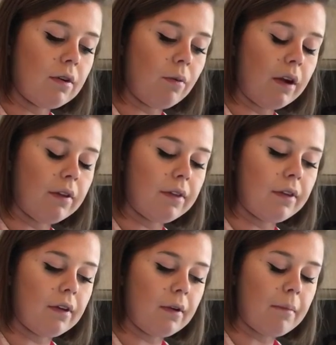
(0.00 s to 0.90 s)
with
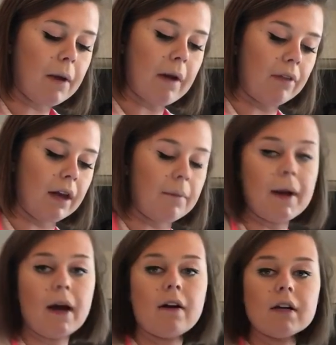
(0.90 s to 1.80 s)
by mouth
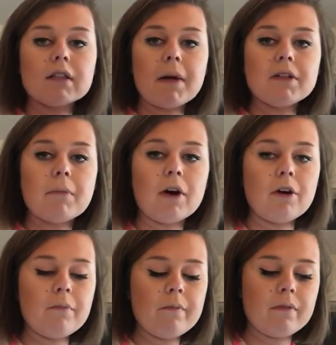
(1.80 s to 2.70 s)
antibiotics by tomorrow.